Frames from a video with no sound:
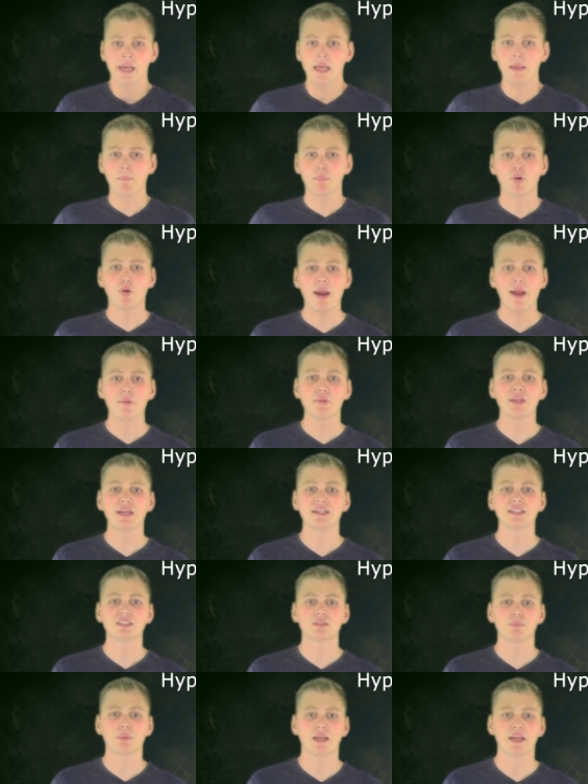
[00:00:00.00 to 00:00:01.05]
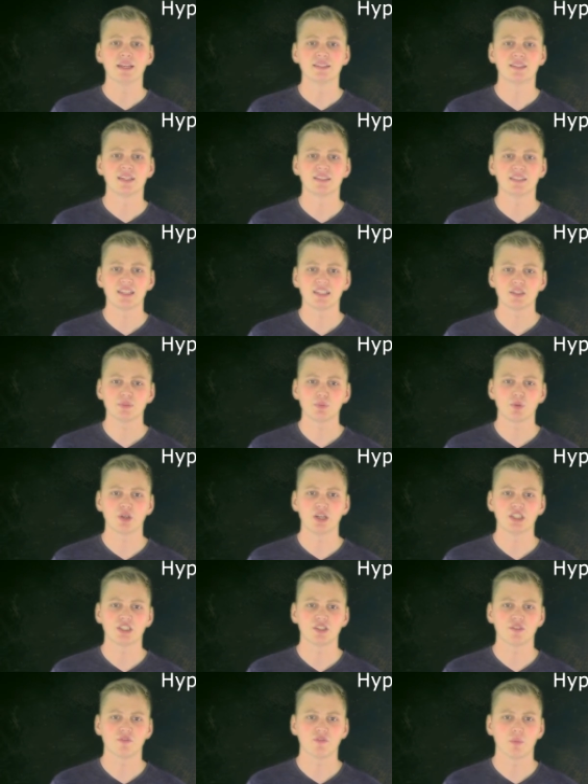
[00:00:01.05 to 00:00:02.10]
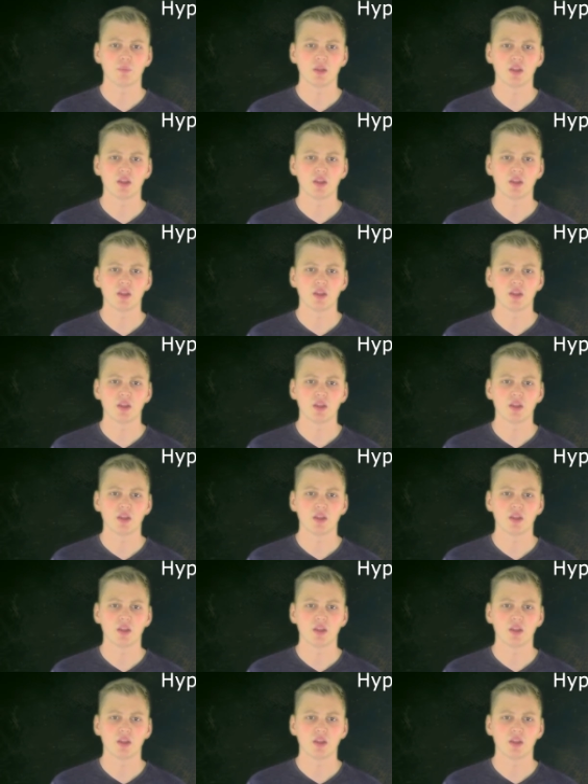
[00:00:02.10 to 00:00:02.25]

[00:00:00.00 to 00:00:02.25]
It proudly displays its inspiration from